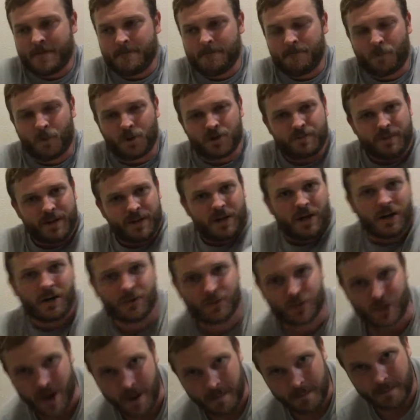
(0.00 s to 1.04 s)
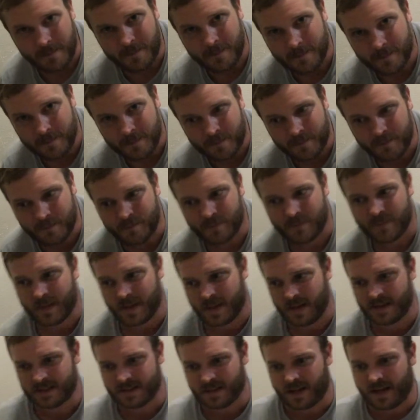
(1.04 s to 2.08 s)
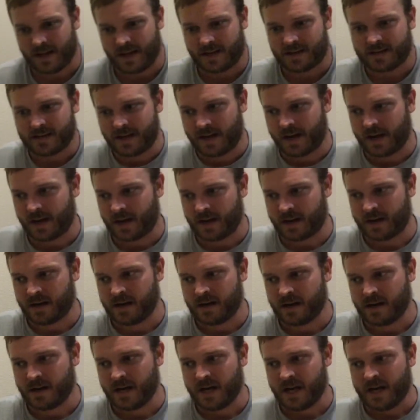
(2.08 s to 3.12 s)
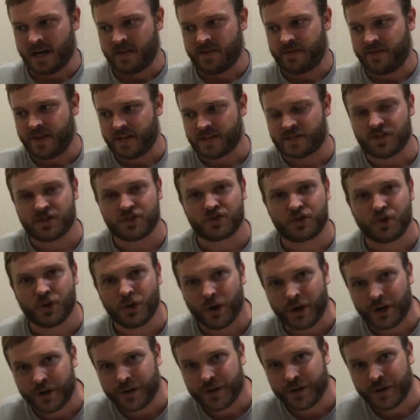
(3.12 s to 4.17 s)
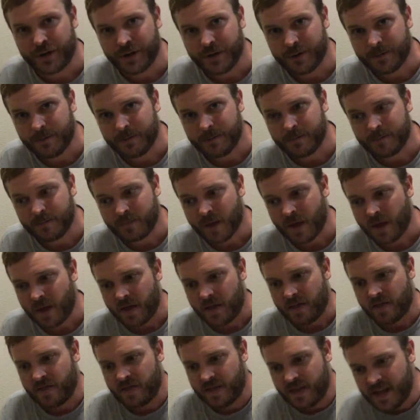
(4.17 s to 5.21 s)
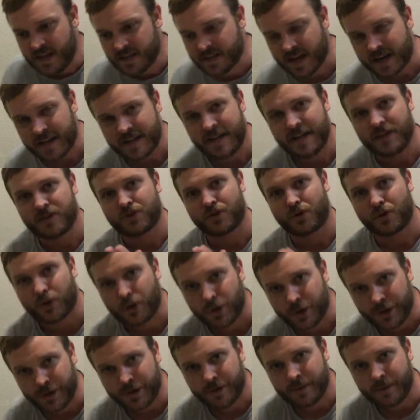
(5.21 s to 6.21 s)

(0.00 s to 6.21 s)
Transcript: worshiping Donald Trump is like saying, this is good. These ideas are good.